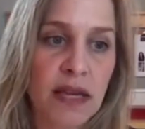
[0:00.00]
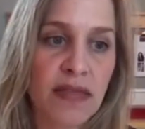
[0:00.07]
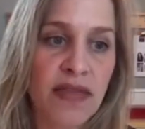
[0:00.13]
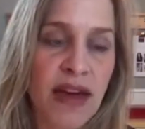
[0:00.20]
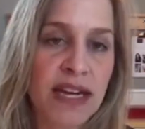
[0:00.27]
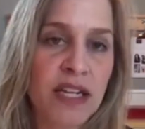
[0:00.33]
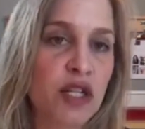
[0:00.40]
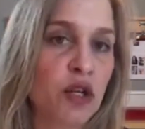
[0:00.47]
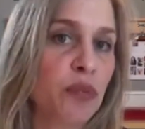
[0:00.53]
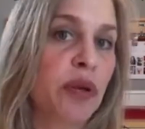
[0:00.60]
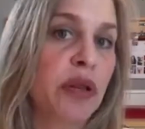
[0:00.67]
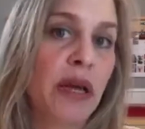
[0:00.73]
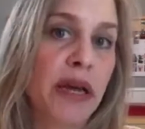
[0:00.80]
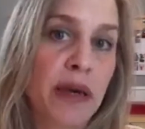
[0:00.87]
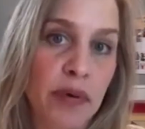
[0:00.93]

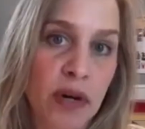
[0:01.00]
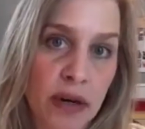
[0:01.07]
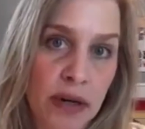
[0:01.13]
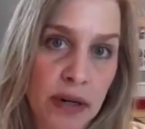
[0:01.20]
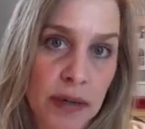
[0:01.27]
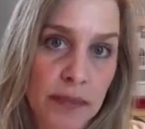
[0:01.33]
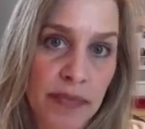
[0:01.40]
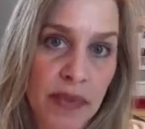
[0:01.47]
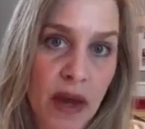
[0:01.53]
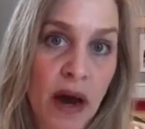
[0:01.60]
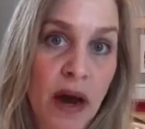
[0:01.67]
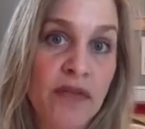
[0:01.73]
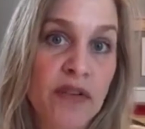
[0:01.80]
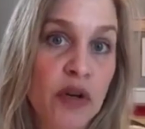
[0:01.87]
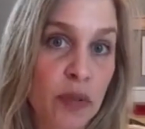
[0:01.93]
playbook
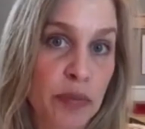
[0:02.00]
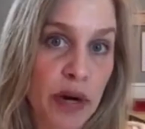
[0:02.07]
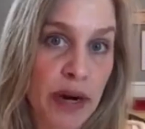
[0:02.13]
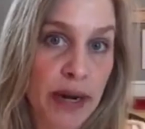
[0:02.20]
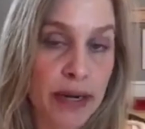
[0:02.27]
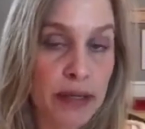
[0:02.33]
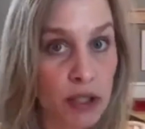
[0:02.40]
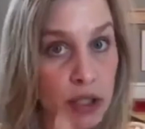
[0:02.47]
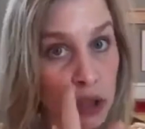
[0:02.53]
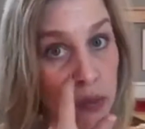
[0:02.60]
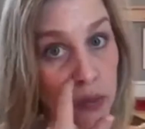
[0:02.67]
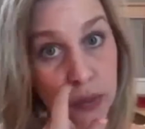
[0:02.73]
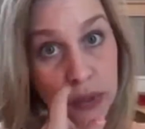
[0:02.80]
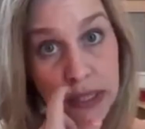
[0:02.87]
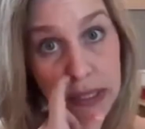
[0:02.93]
of your brand. You
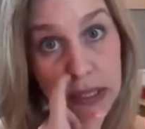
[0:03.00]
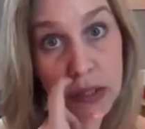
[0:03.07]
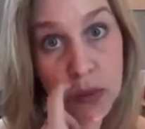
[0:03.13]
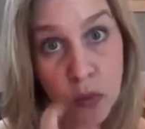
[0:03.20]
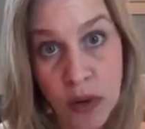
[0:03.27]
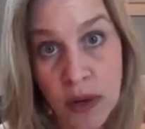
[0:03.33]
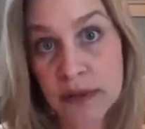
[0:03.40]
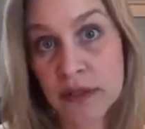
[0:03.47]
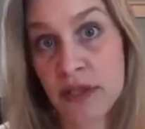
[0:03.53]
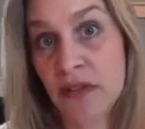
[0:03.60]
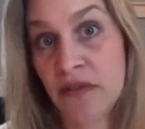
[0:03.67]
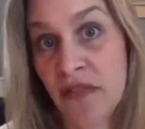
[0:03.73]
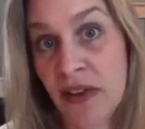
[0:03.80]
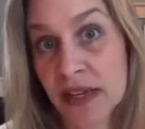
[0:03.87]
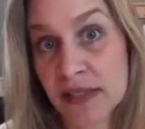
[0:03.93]
really want to
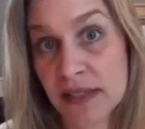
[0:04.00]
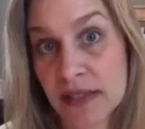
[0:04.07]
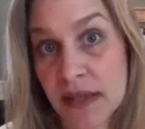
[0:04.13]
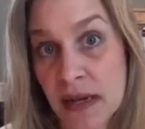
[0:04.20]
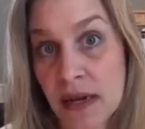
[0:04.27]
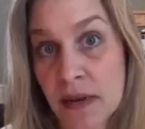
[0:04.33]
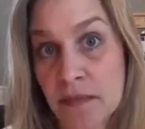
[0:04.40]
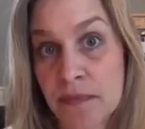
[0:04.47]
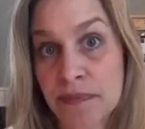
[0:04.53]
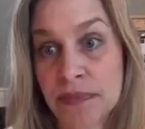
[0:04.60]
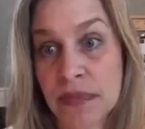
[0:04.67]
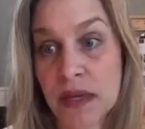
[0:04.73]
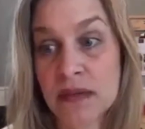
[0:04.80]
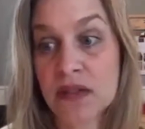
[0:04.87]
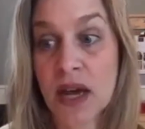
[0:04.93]
invest some
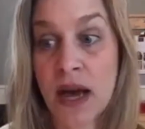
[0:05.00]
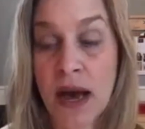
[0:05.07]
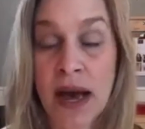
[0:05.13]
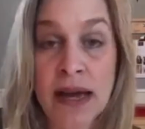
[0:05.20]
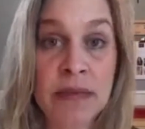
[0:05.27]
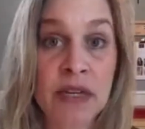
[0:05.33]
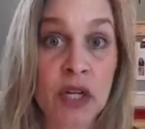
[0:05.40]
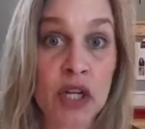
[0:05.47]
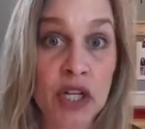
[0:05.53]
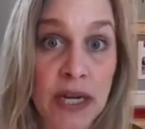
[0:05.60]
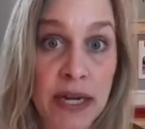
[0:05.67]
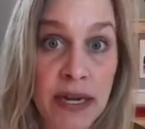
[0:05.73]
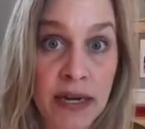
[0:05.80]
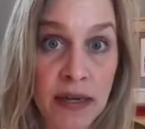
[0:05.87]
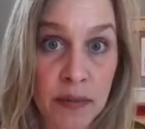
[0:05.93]
time in
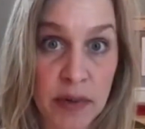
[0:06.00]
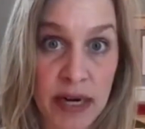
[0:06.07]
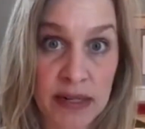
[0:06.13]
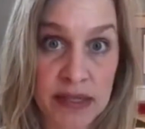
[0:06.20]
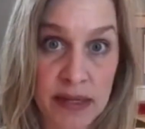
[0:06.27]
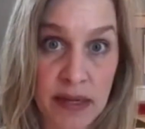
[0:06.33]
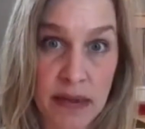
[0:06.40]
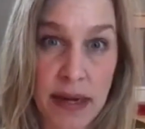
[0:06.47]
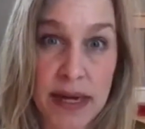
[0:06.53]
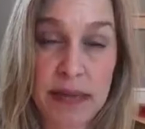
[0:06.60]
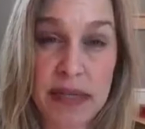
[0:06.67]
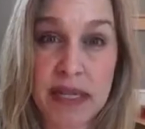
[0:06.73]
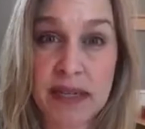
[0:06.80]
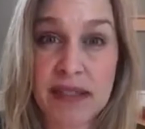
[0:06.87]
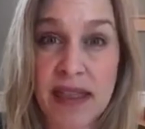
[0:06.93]
creating a brand style guide,
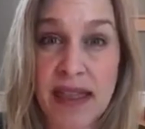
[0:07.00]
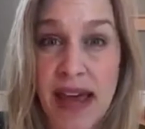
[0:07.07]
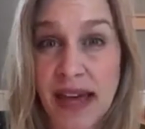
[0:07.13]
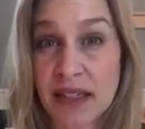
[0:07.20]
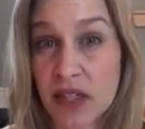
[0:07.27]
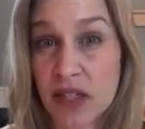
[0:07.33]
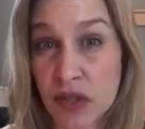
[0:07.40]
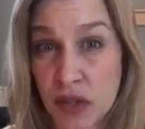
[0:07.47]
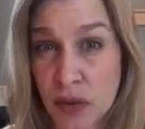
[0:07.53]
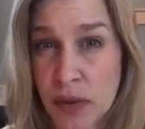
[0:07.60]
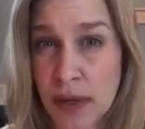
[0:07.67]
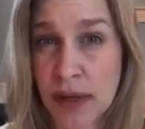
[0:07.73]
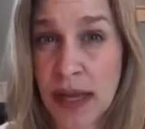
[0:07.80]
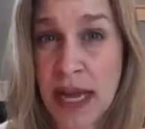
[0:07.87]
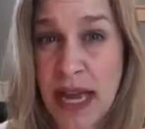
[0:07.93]
because that's the
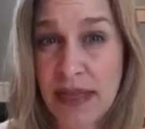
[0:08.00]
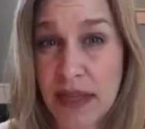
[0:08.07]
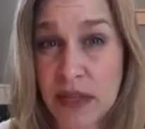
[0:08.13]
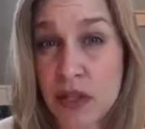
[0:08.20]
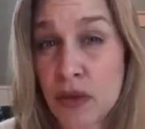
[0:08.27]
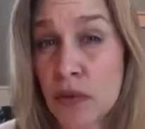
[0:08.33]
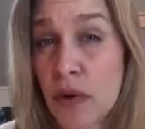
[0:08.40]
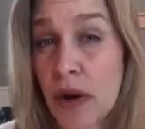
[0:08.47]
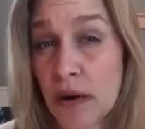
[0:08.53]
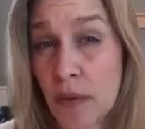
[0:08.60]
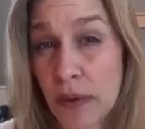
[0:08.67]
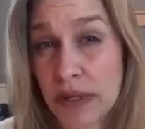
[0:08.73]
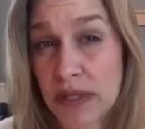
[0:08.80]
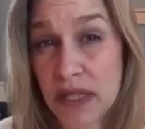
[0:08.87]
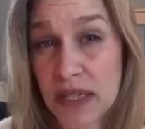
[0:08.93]
tool that you are
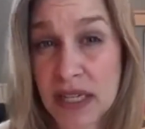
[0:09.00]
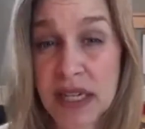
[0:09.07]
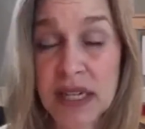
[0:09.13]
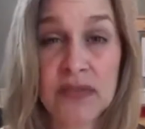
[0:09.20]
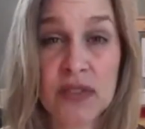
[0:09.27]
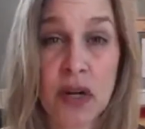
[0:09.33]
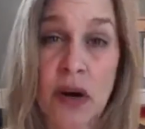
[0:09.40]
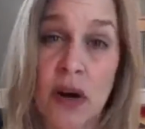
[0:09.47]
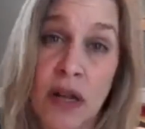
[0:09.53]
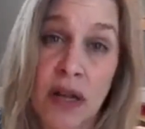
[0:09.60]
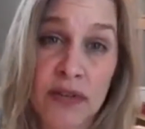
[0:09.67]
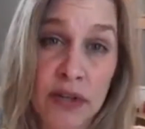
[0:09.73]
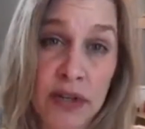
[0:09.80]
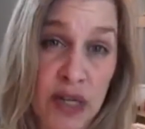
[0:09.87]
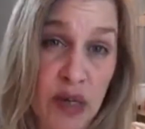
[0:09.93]
going to give to all
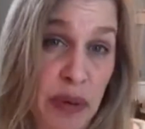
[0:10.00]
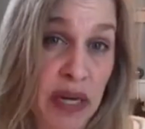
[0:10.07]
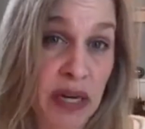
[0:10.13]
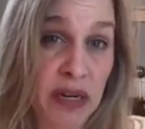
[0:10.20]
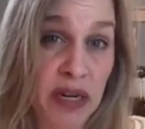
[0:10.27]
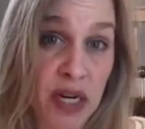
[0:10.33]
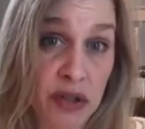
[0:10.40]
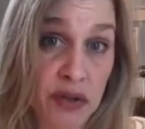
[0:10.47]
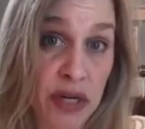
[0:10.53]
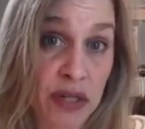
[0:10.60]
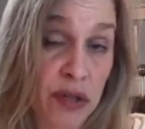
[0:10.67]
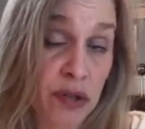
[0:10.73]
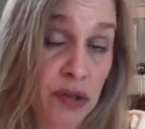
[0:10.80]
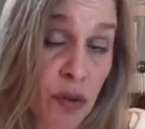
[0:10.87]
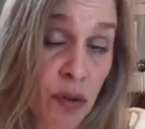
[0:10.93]
of your independent
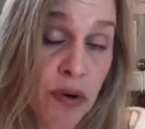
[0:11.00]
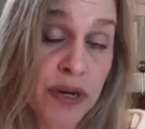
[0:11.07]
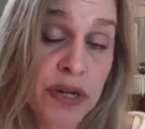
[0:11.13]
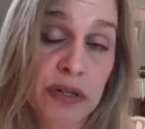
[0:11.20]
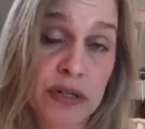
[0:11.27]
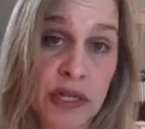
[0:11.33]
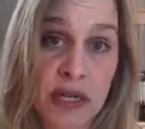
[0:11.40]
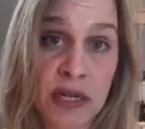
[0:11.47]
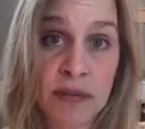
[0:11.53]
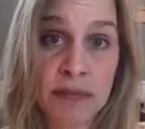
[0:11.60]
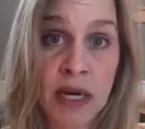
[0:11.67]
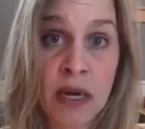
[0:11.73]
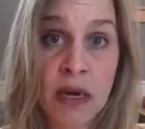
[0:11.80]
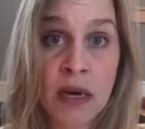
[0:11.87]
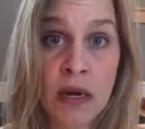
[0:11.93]
contractors or your team,
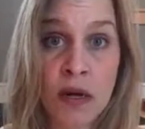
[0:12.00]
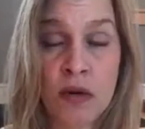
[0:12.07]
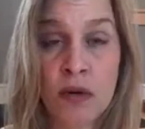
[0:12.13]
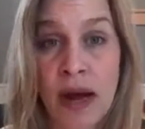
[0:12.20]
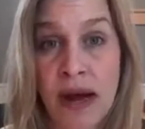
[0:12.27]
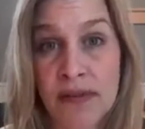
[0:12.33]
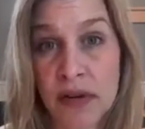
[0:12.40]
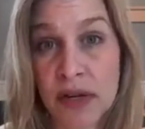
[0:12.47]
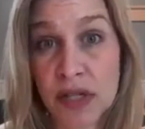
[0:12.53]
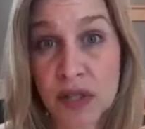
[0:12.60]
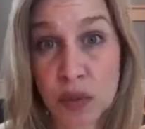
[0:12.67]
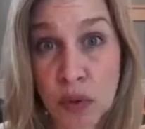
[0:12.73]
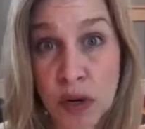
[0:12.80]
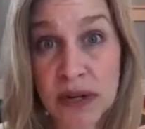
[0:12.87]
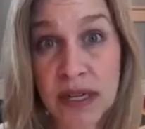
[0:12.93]
whoever is
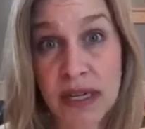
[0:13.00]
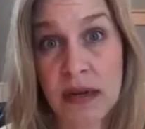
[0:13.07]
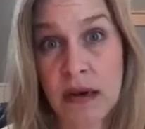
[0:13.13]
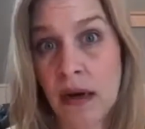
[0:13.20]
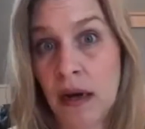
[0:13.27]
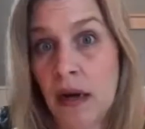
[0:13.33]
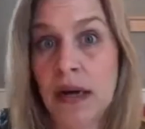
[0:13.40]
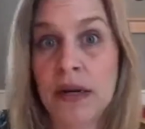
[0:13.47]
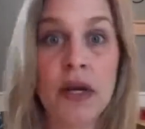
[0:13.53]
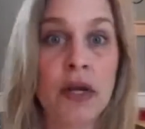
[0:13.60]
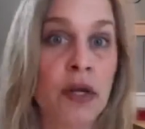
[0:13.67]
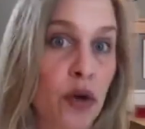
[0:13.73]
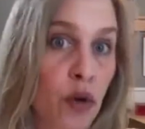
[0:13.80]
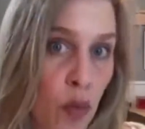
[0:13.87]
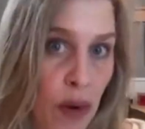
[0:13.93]
working on
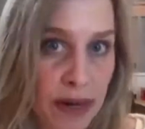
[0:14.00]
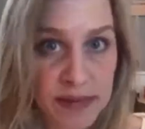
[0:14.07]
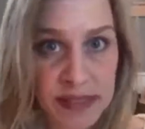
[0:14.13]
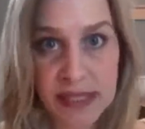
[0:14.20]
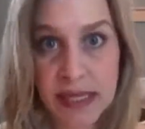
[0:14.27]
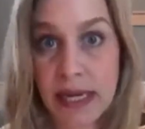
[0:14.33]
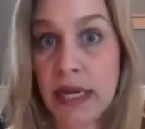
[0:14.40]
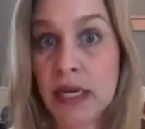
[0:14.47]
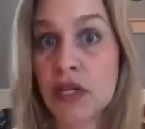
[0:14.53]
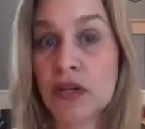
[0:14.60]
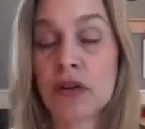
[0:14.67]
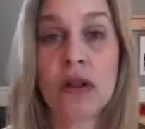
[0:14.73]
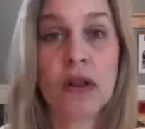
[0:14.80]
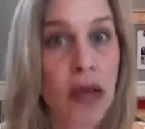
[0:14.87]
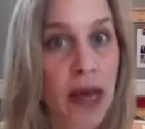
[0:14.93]
your website, your
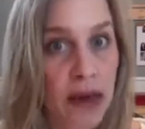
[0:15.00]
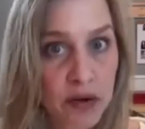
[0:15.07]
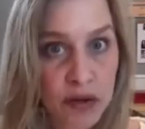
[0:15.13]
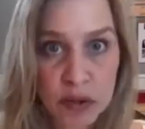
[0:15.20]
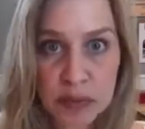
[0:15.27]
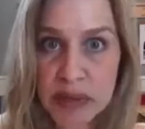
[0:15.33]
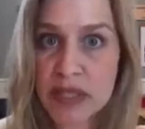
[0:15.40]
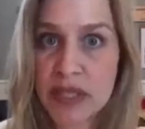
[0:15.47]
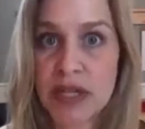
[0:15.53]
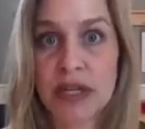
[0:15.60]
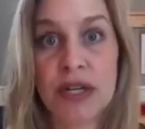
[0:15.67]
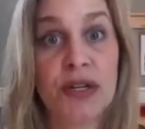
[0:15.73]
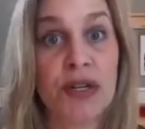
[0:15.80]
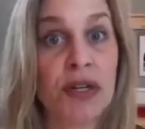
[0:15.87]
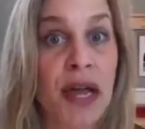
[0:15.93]
collateral
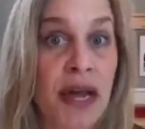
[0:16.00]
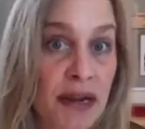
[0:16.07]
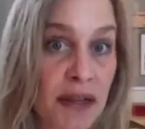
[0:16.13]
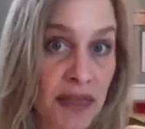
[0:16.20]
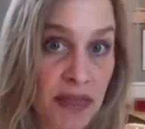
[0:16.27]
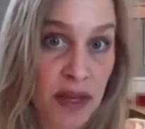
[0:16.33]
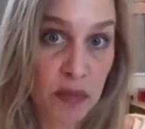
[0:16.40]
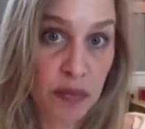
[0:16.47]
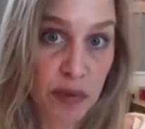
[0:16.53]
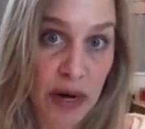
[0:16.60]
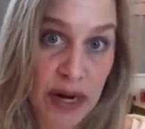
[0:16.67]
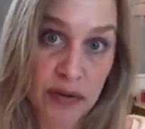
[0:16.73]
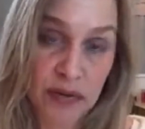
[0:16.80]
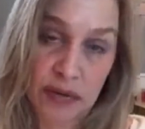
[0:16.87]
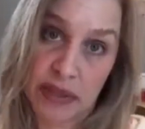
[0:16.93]
material, anything
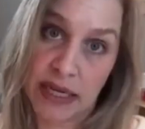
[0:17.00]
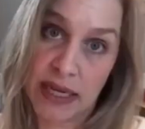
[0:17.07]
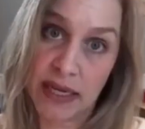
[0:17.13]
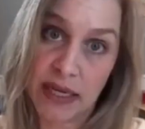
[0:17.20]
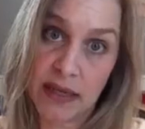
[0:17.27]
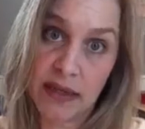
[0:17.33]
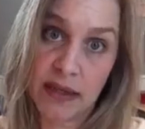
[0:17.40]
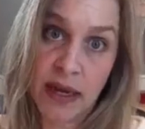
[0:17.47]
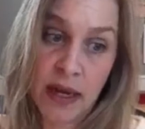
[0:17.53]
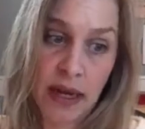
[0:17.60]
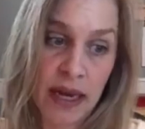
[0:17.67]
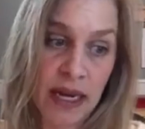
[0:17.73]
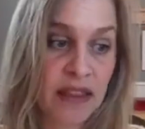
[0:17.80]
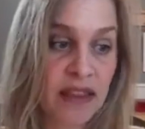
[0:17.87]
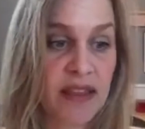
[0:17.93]
brand related,
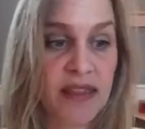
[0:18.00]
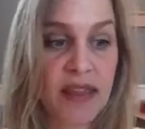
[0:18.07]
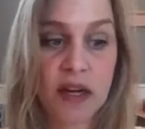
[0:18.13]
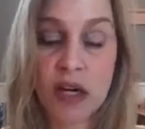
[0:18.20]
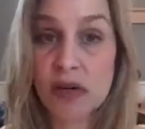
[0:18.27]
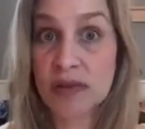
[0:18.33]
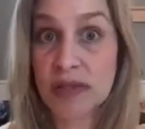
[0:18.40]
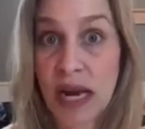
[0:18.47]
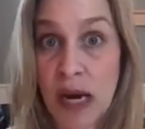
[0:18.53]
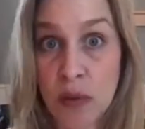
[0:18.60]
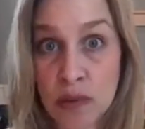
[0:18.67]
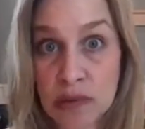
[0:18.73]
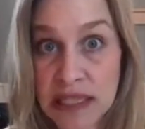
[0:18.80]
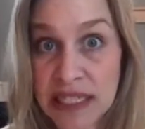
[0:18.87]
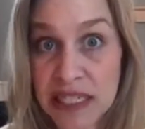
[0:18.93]
anything that goes
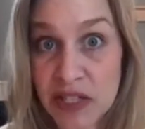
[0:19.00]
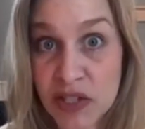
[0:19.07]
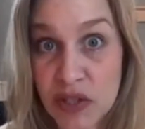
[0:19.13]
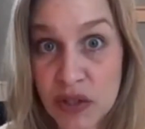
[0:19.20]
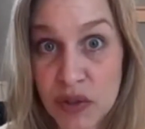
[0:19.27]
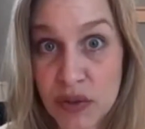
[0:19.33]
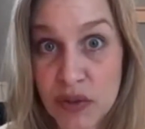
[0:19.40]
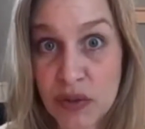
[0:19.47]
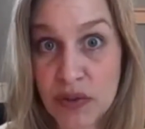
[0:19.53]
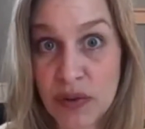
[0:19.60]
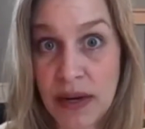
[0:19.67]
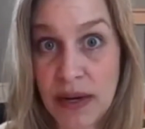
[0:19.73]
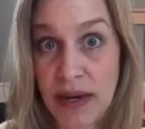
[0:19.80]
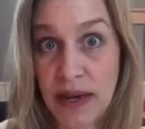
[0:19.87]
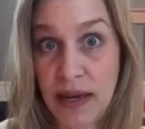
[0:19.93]
outwardly to
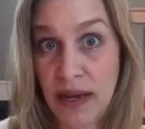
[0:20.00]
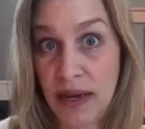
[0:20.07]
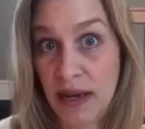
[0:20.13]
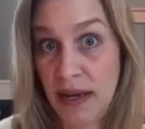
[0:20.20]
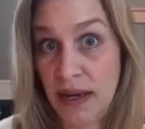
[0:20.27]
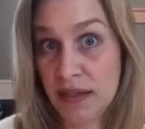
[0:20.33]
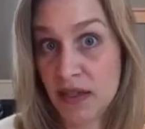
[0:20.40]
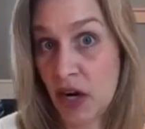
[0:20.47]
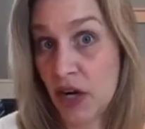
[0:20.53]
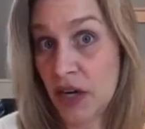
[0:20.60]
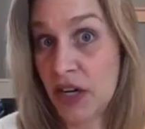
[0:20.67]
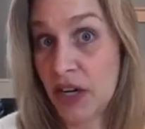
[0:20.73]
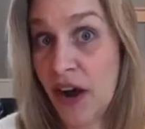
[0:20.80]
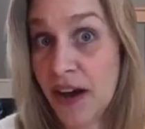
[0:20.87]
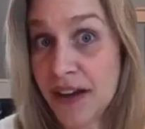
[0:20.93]
a
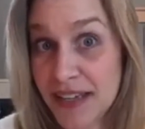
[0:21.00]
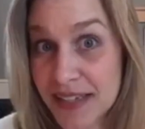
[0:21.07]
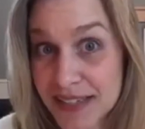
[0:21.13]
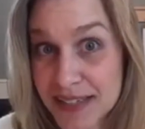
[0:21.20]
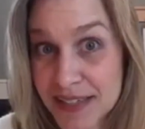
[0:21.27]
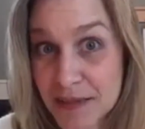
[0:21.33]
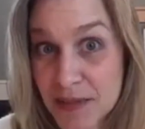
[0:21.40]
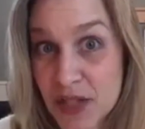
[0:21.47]
targeted audience.